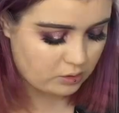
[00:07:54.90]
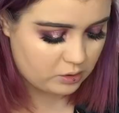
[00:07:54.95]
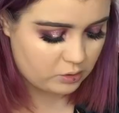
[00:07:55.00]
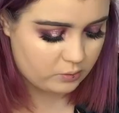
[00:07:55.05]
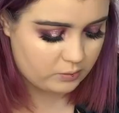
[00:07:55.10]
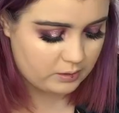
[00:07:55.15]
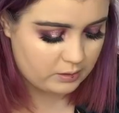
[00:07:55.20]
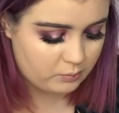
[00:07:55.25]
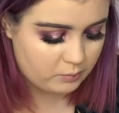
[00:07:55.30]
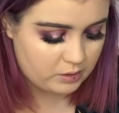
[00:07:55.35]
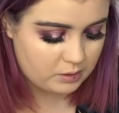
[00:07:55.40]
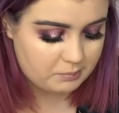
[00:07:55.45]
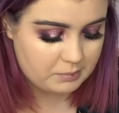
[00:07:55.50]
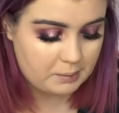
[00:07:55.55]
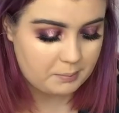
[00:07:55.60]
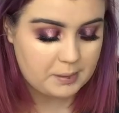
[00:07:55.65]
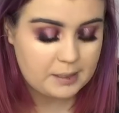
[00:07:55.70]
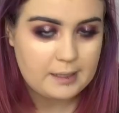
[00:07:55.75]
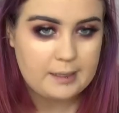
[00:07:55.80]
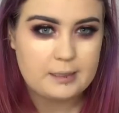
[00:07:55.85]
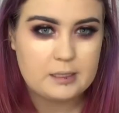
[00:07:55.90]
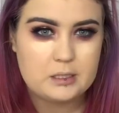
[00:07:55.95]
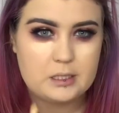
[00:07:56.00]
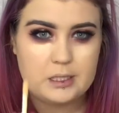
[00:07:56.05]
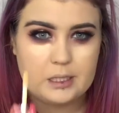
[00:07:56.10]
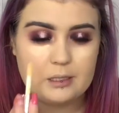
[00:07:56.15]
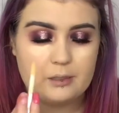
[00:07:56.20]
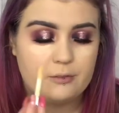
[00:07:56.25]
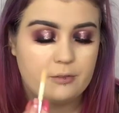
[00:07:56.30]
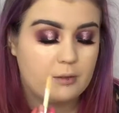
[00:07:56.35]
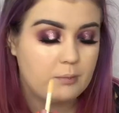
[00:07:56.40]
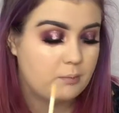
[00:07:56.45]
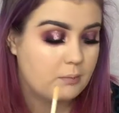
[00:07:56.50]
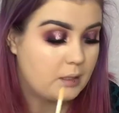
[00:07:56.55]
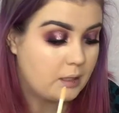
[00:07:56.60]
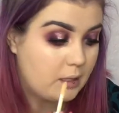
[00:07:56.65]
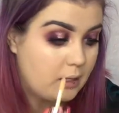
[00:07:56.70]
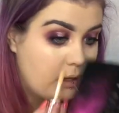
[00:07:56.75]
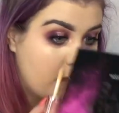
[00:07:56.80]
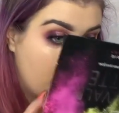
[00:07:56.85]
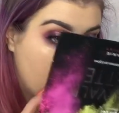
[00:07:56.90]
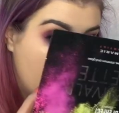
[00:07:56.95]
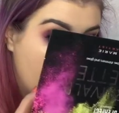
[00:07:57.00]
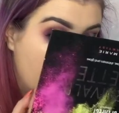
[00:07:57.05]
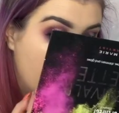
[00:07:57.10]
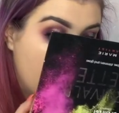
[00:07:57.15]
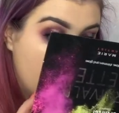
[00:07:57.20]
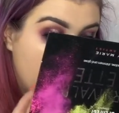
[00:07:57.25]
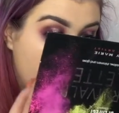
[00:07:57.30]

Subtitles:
going to go in with my banana shade from my